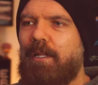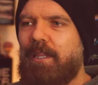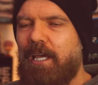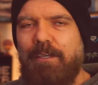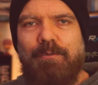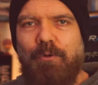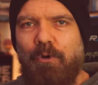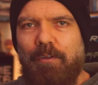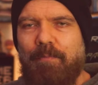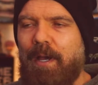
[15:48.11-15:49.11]
Thank you to
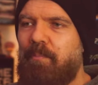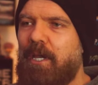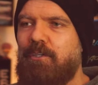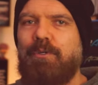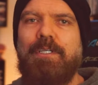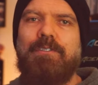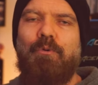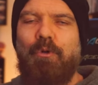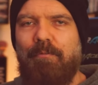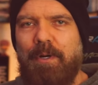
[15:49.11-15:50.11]
all of my Patreons,
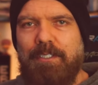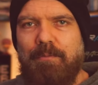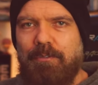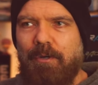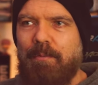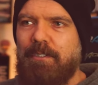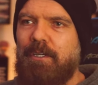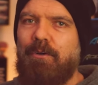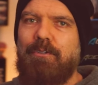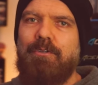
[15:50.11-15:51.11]
all of my subscribers here
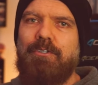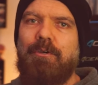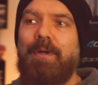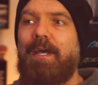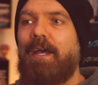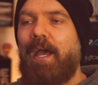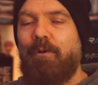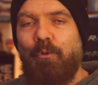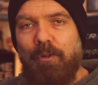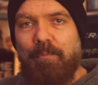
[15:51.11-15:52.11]
on YouTube, and
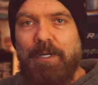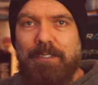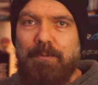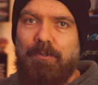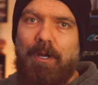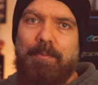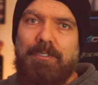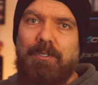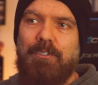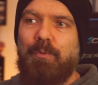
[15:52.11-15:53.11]
all of my subscribers
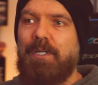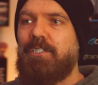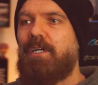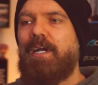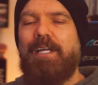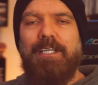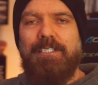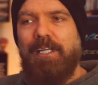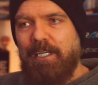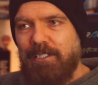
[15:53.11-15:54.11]
on Twitch. There's
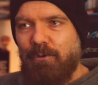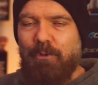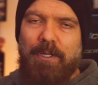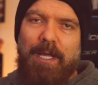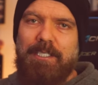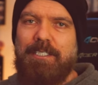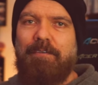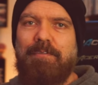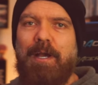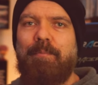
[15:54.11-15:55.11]
links to all of that
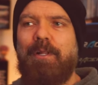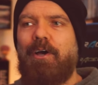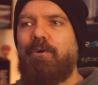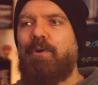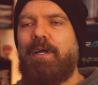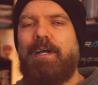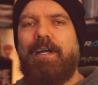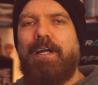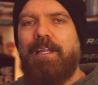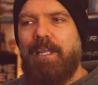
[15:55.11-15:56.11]
stuff down below.
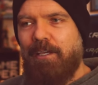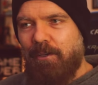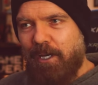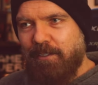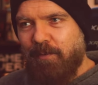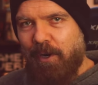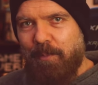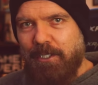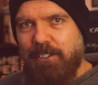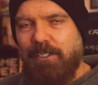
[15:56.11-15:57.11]
Thank you guys very
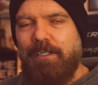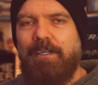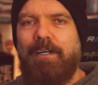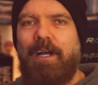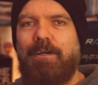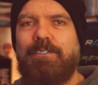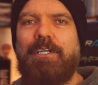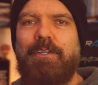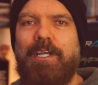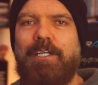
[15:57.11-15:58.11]
much. I'll see you
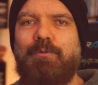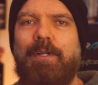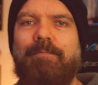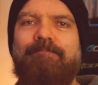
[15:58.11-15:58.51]
on the next one.